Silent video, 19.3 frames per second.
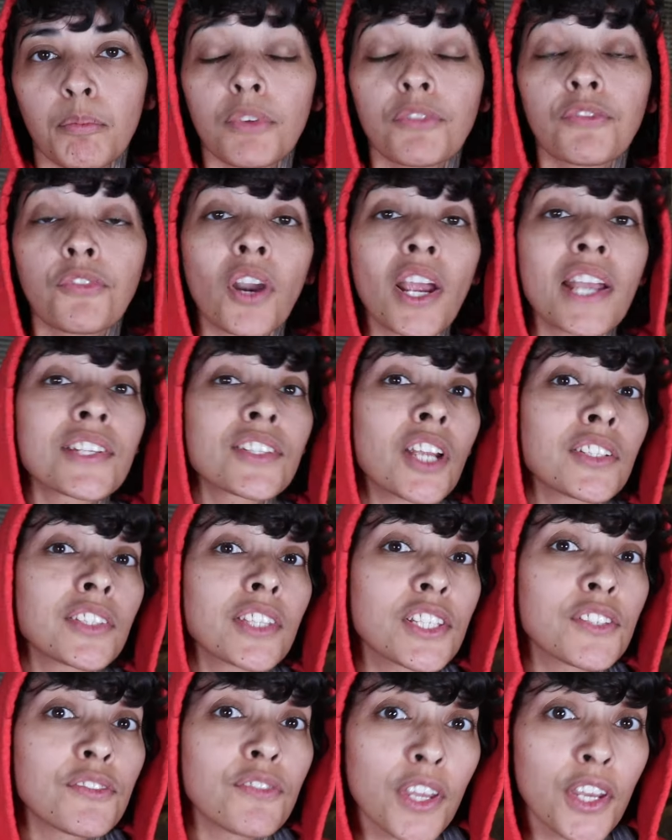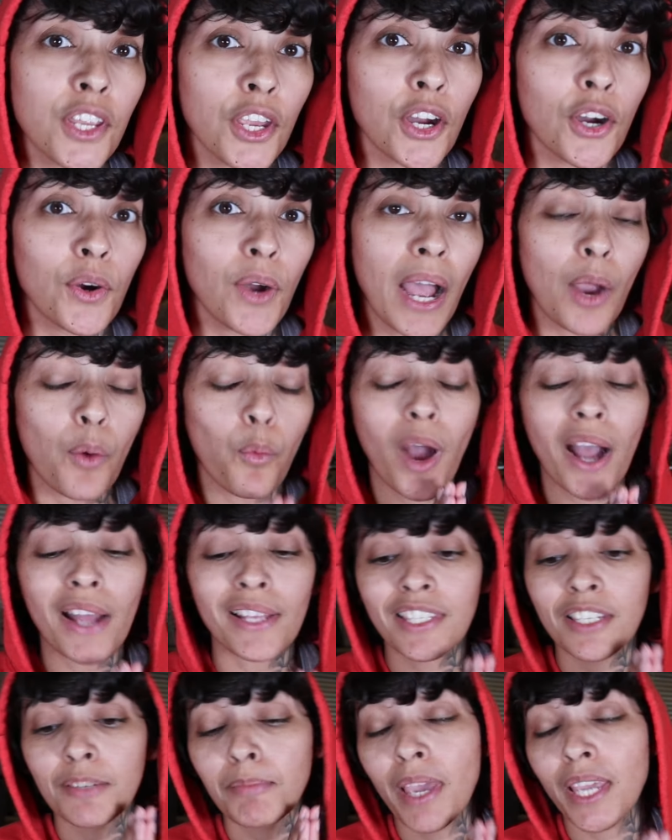Before I start this video, I
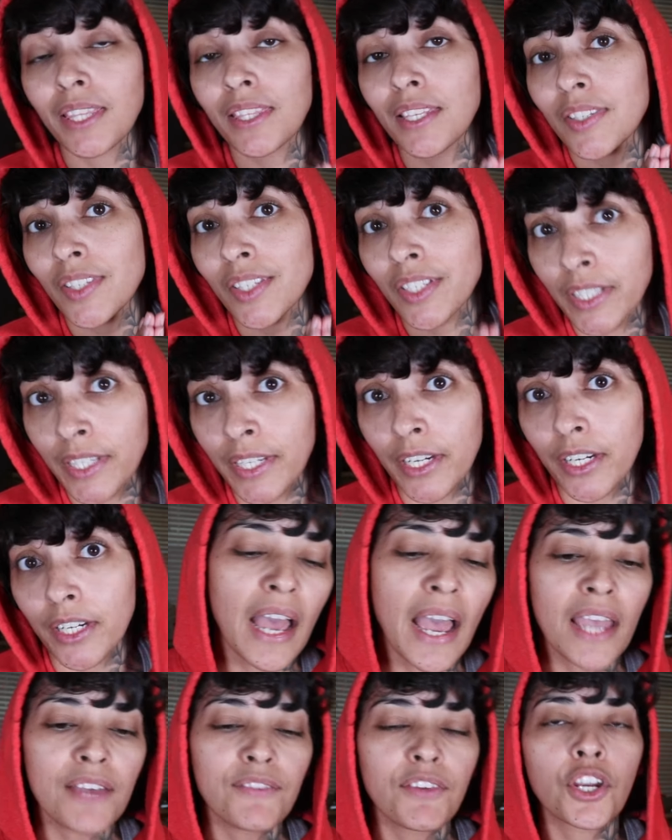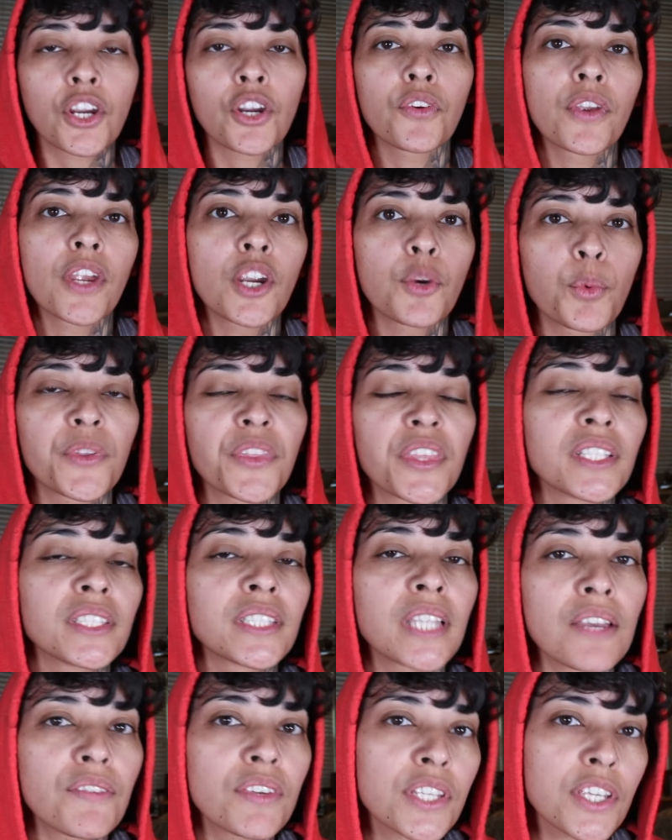want to make this clear. I have a career with
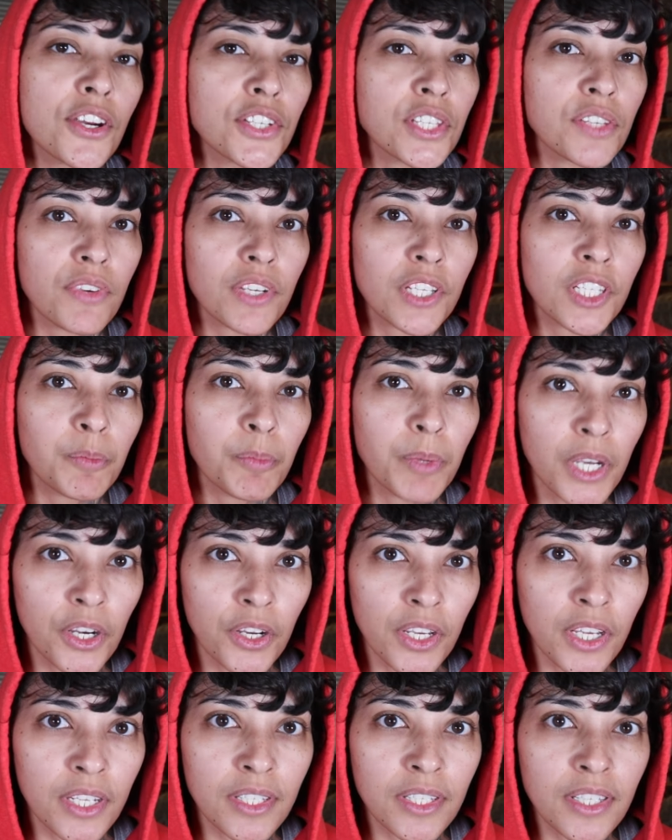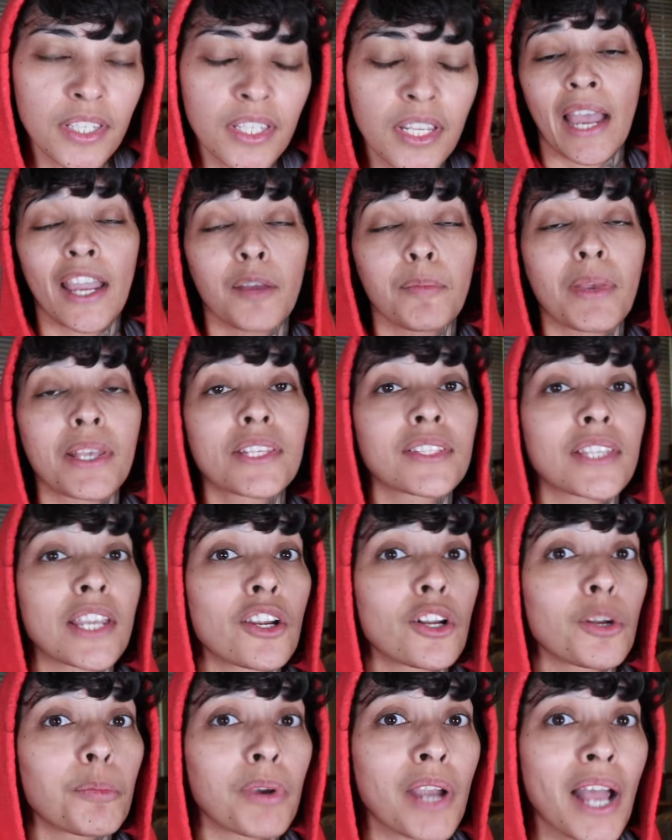11 years of experience. I am a
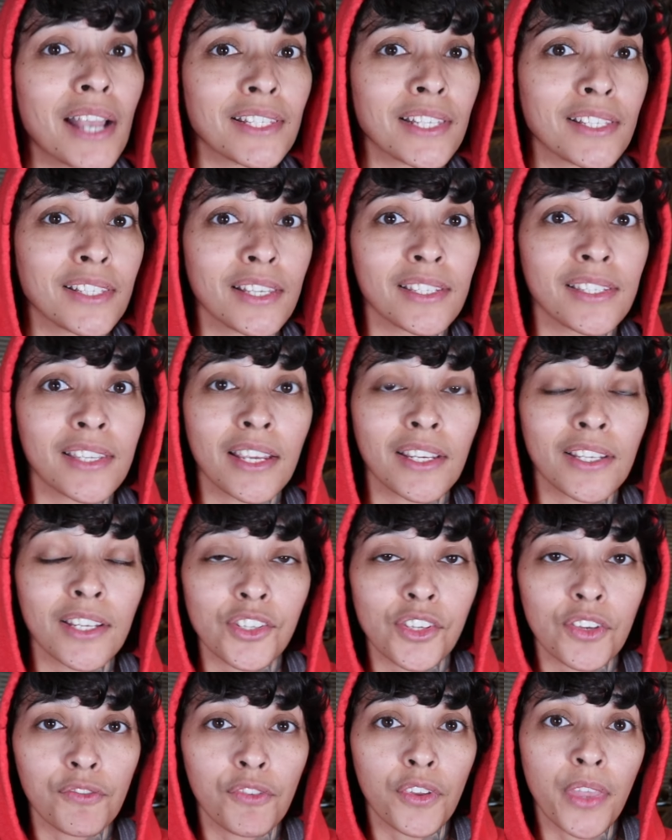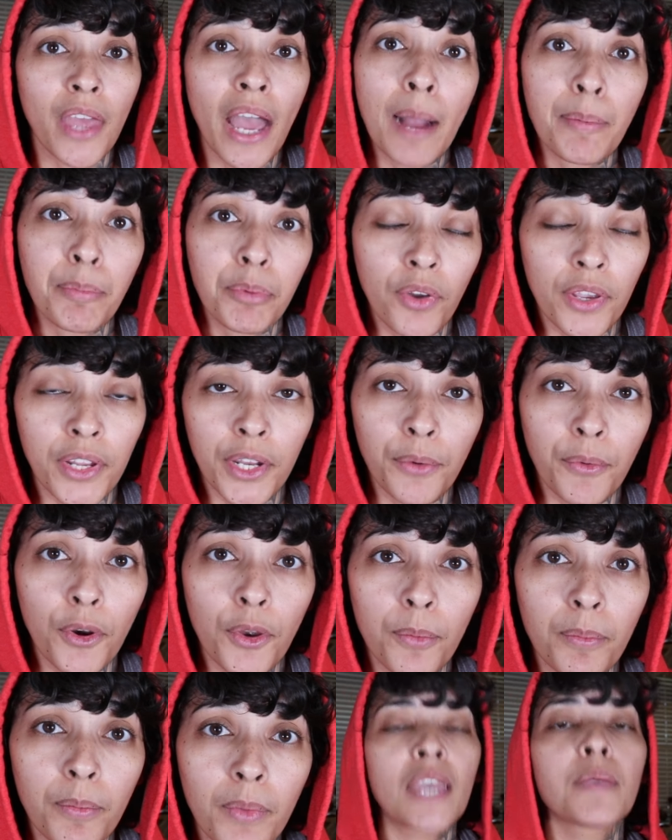sterile processing technician for the operating
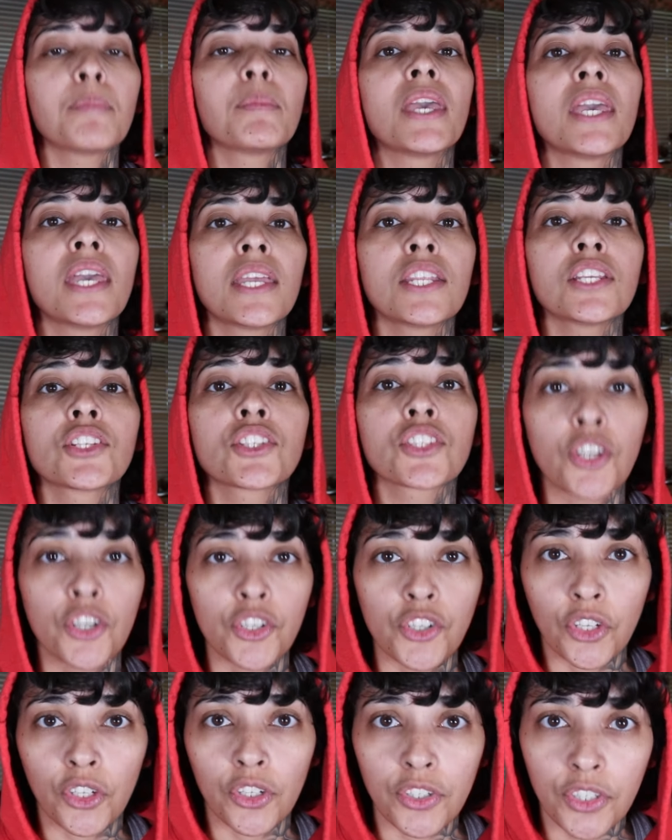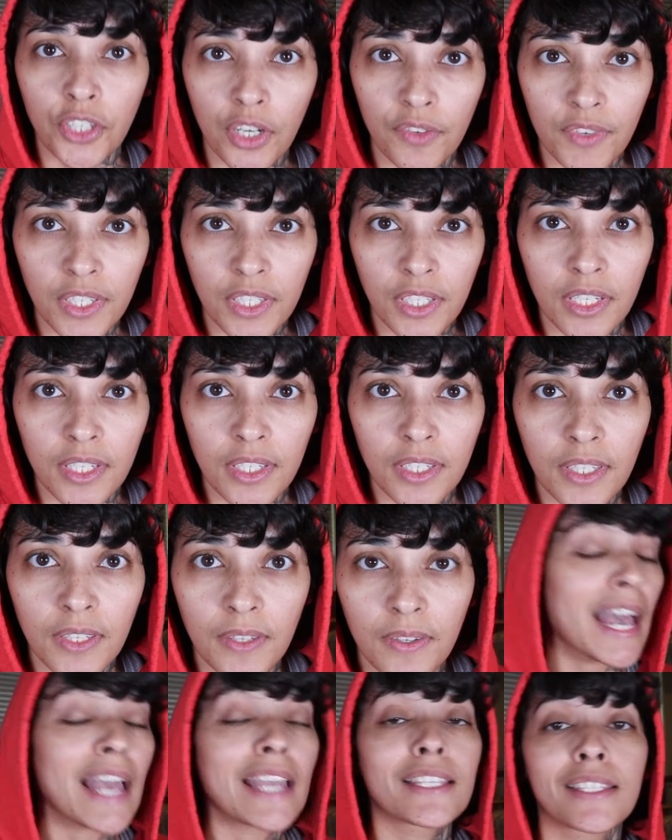room. I'm in surgical services.
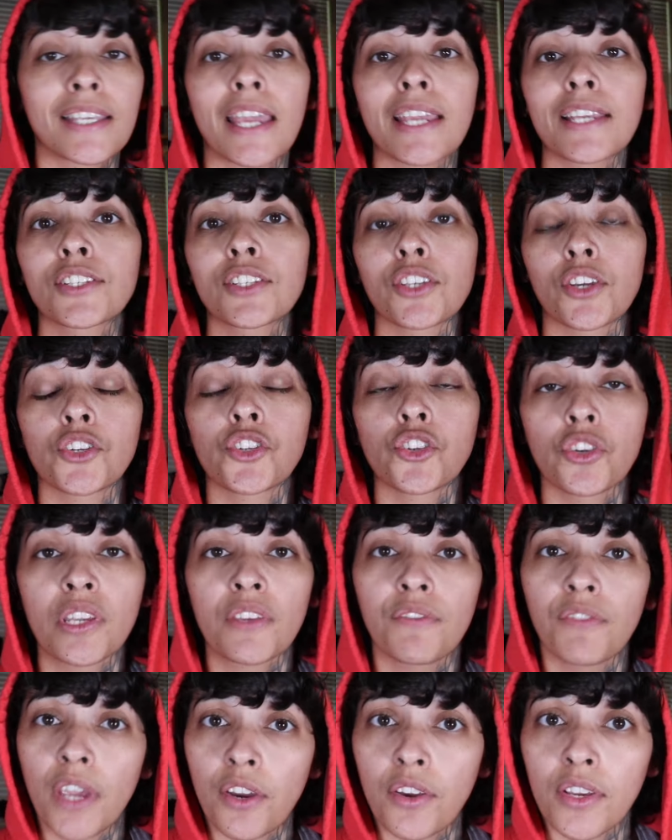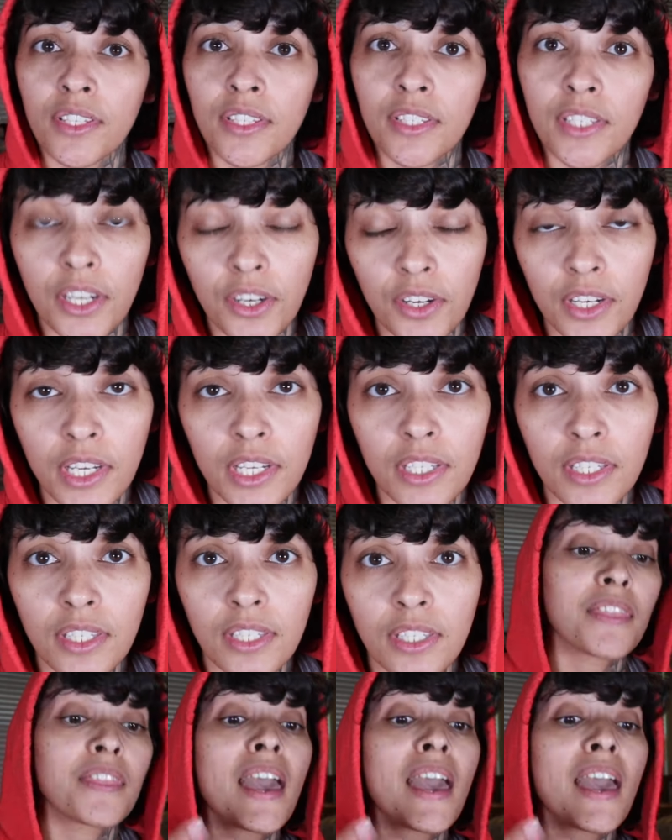I take surgery very serious.